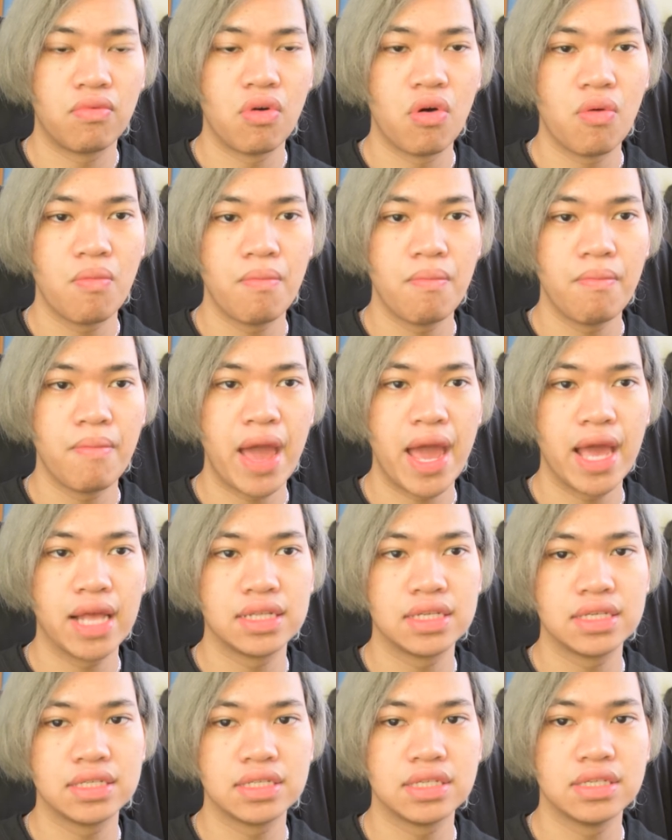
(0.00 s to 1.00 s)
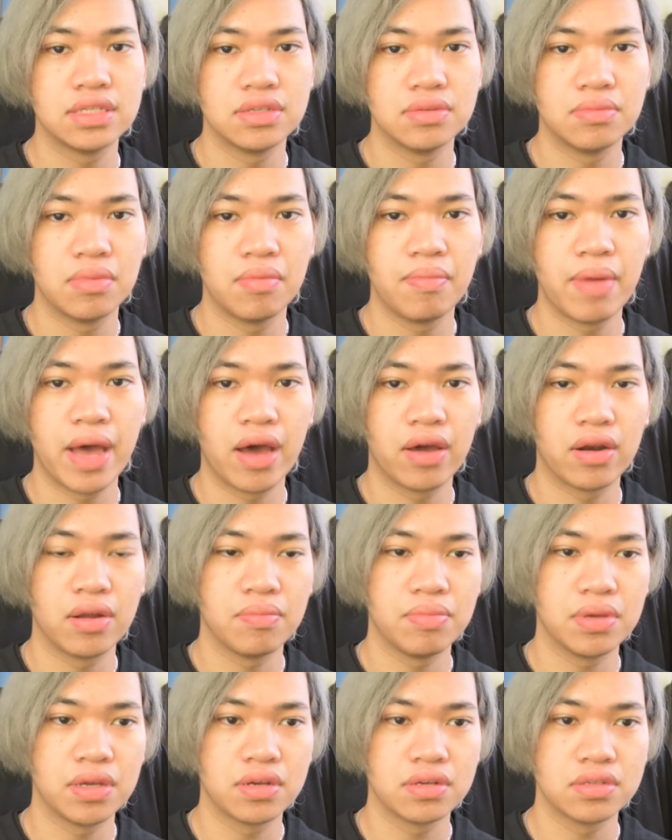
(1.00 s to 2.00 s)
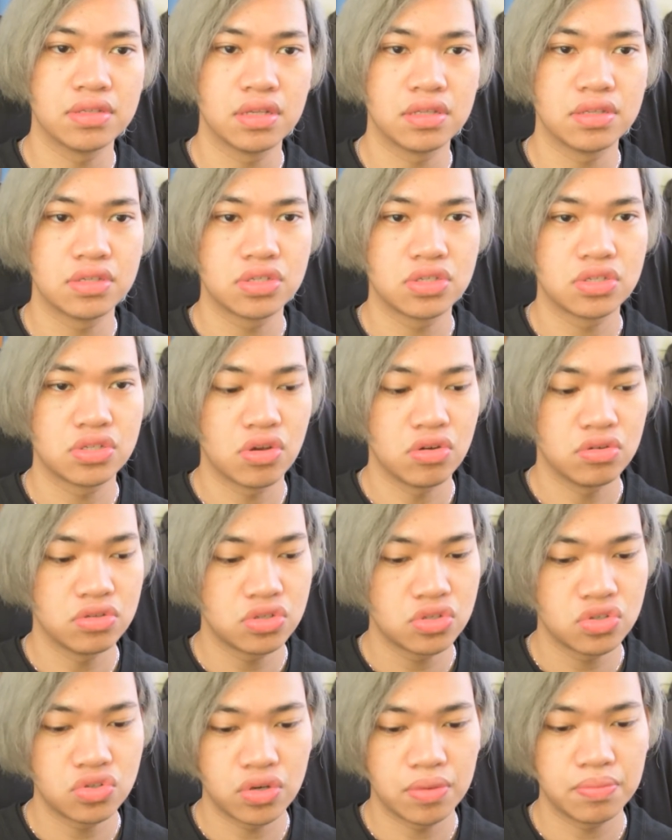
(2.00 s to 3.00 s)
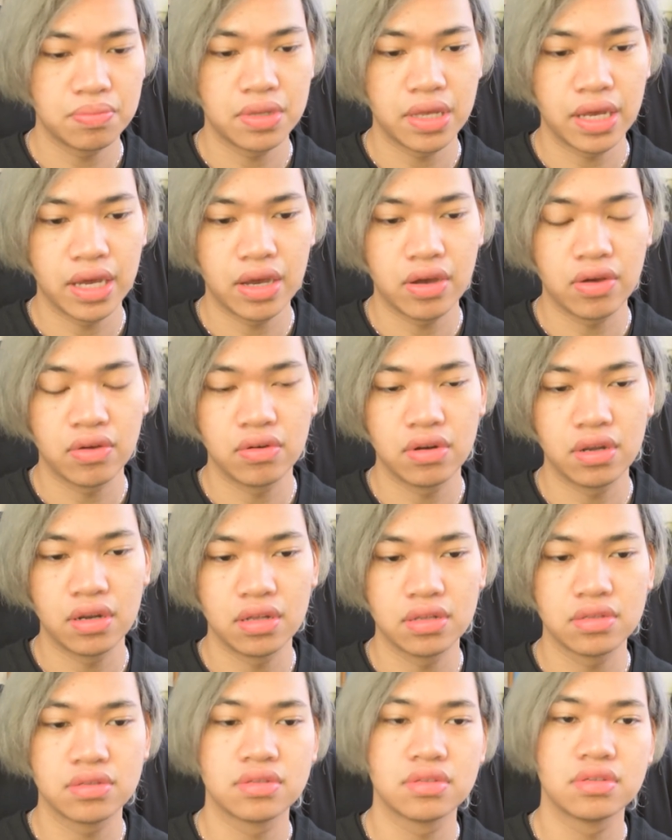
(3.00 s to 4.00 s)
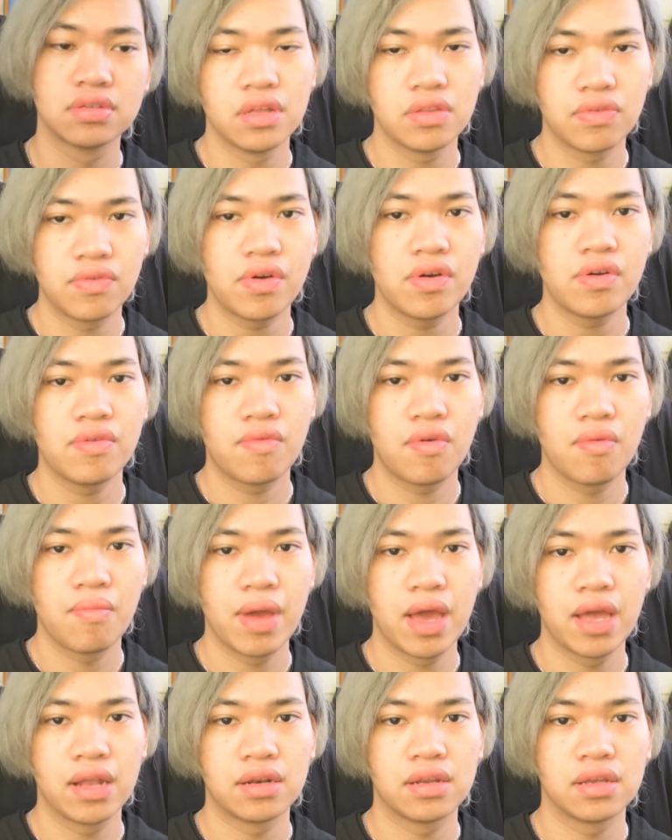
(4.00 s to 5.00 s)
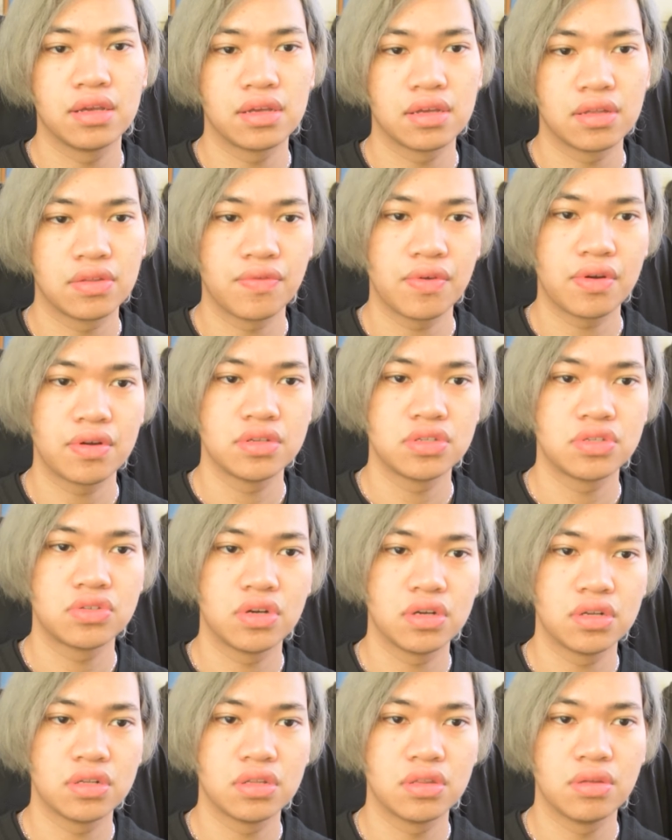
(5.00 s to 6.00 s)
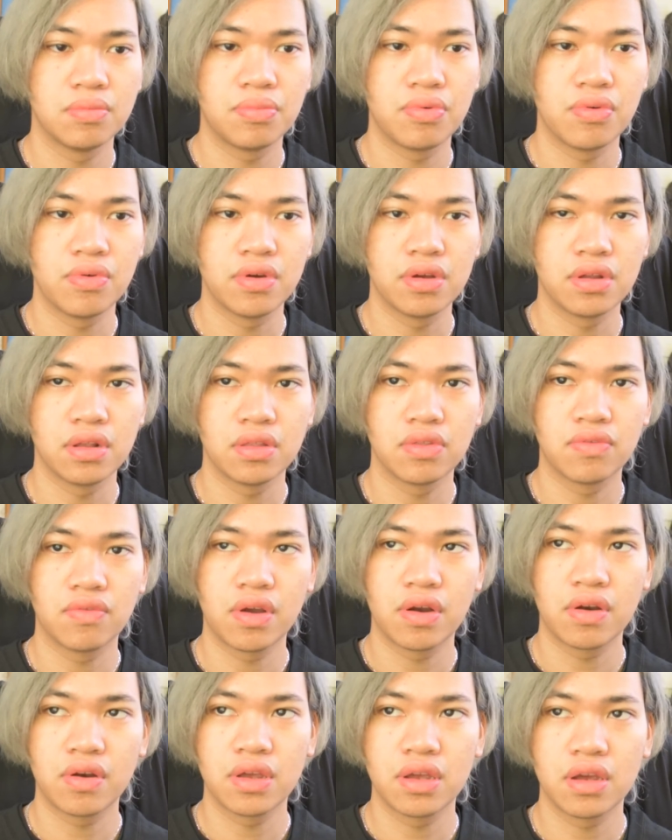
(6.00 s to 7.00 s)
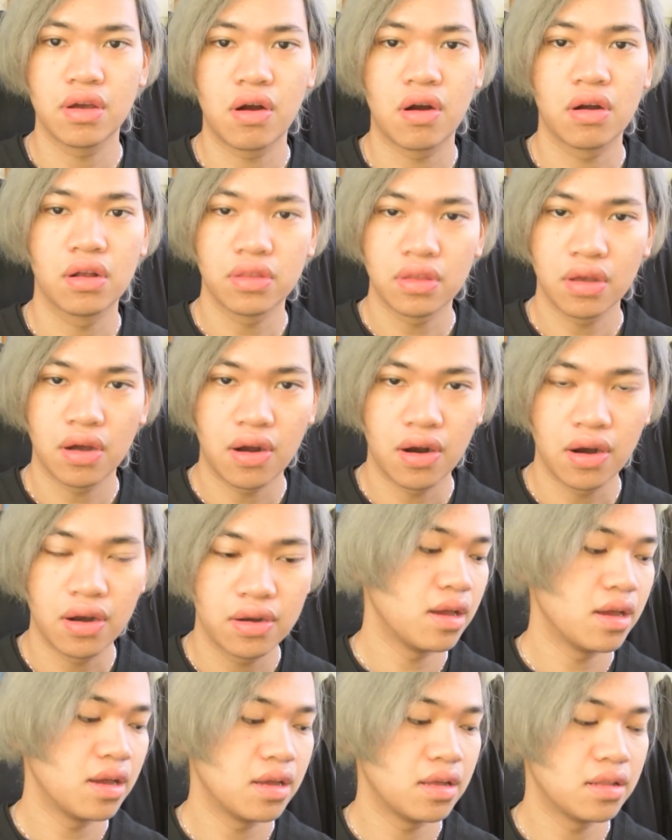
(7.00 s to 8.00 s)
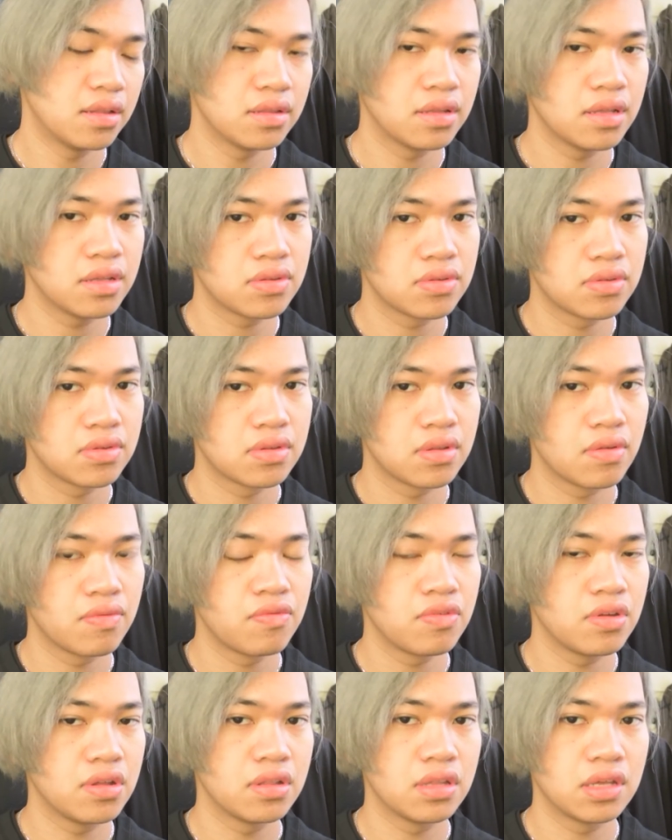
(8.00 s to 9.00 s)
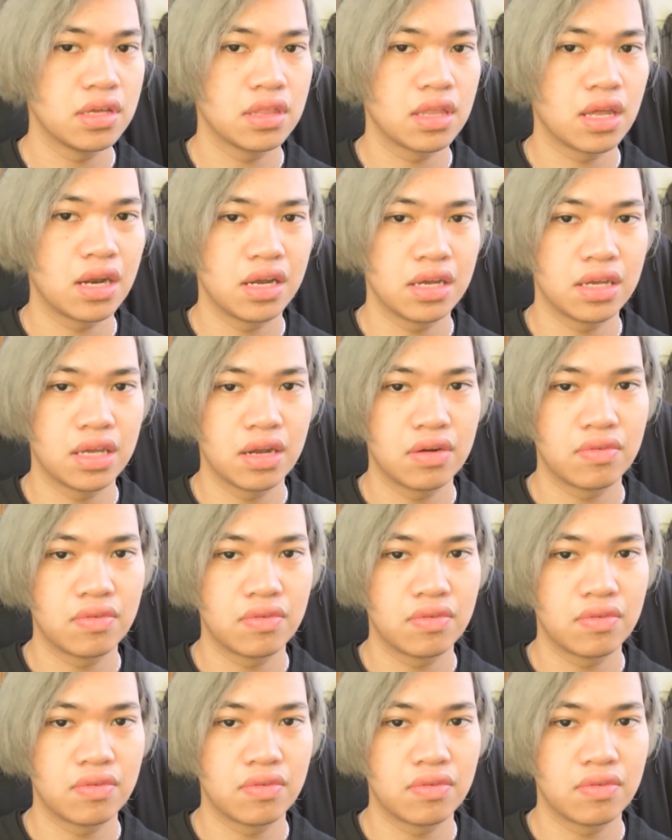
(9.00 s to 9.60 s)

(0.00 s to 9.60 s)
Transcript: romanticism about it because it's so stripped down, and it's very romantic, it's very straight to the point, it's very heart to heart, and that's the feeling that I get